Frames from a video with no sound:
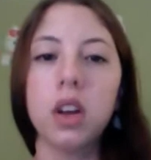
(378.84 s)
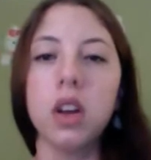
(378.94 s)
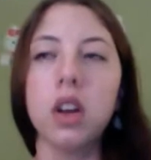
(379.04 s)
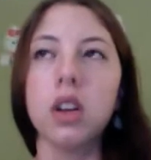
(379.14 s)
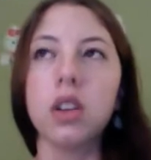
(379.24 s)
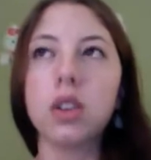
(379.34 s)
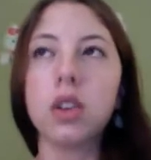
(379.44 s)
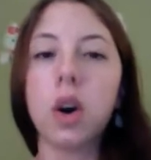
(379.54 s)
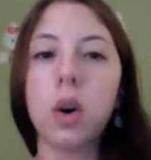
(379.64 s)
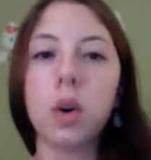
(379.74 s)

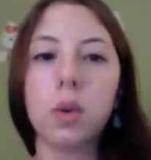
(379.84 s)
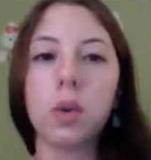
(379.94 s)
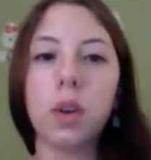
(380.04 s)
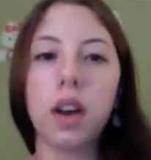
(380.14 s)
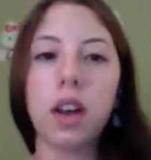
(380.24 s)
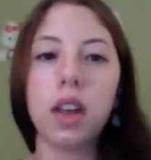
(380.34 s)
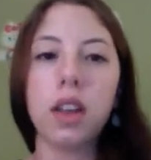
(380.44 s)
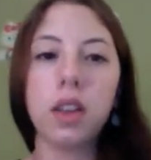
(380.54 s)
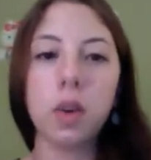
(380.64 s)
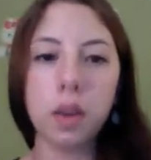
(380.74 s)
So
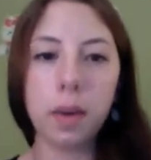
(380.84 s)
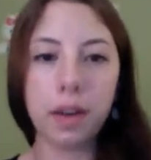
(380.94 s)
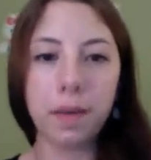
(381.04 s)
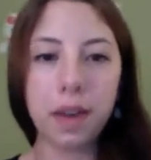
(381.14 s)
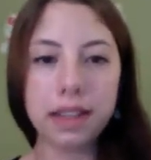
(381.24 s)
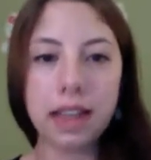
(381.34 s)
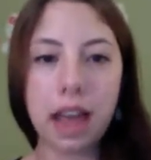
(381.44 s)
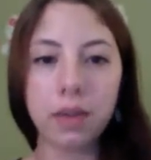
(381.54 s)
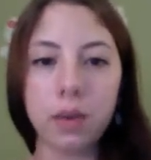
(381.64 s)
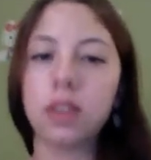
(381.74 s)
the only way to fix that, of
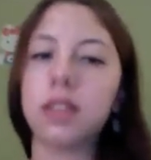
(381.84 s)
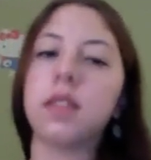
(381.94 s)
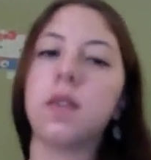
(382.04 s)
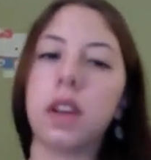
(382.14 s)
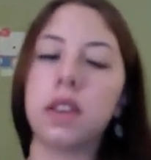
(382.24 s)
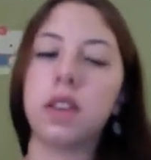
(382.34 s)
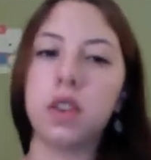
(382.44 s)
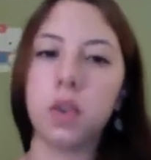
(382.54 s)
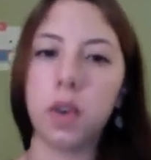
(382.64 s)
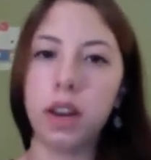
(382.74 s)
course, is to fix the
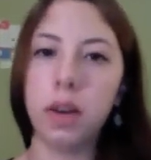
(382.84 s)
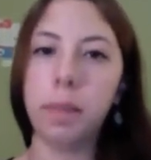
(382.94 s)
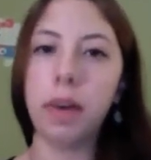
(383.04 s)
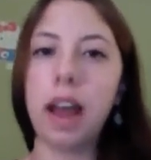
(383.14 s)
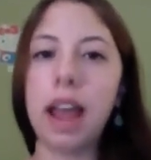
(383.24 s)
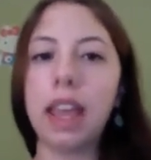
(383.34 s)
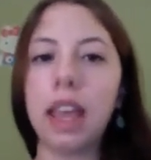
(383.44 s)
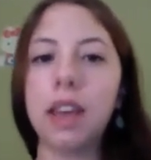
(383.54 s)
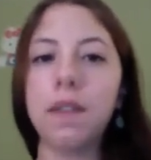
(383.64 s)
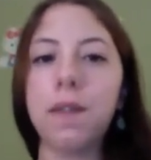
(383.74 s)
joint. But I
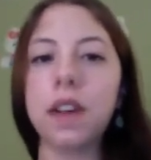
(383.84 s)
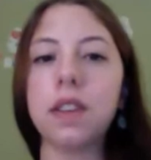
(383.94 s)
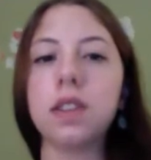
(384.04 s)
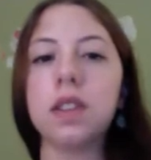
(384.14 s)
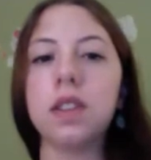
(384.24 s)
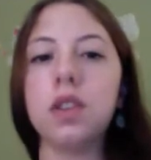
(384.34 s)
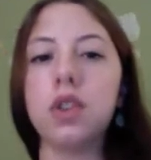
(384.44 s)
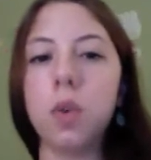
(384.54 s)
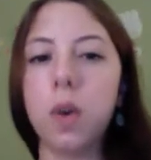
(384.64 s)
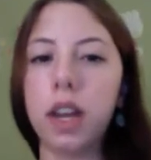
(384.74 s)
can't fix the
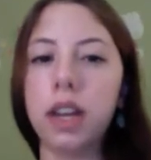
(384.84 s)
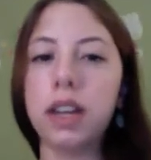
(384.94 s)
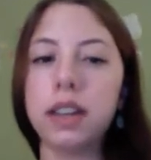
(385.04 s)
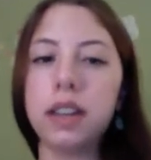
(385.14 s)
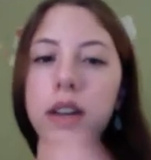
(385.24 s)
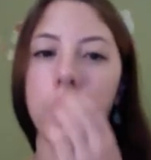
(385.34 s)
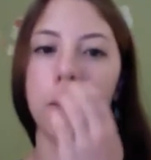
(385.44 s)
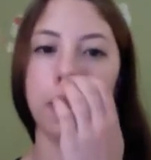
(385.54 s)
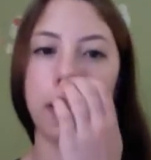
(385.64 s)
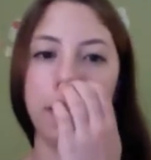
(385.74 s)
joint until
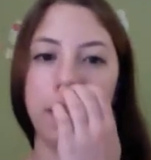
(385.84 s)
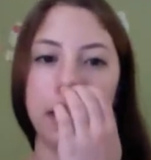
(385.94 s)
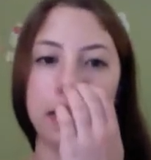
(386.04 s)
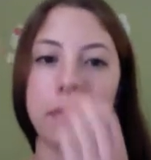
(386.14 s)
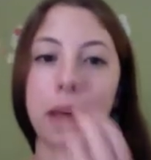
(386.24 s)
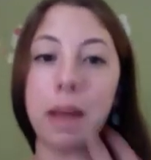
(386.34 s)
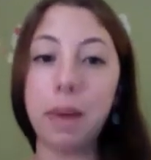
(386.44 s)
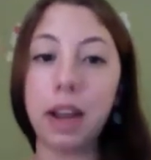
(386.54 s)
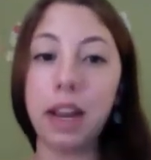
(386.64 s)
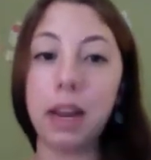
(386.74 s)
they fix my
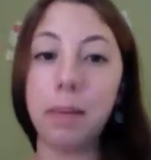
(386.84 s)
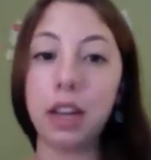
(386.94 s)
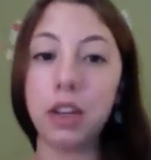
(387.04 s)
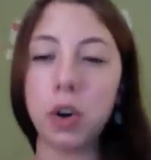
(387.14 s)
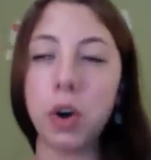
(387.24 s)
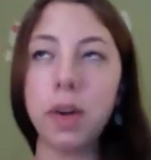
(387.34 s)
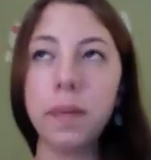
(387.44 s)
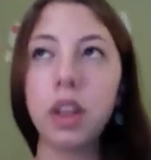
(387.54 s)
bite and my jaw.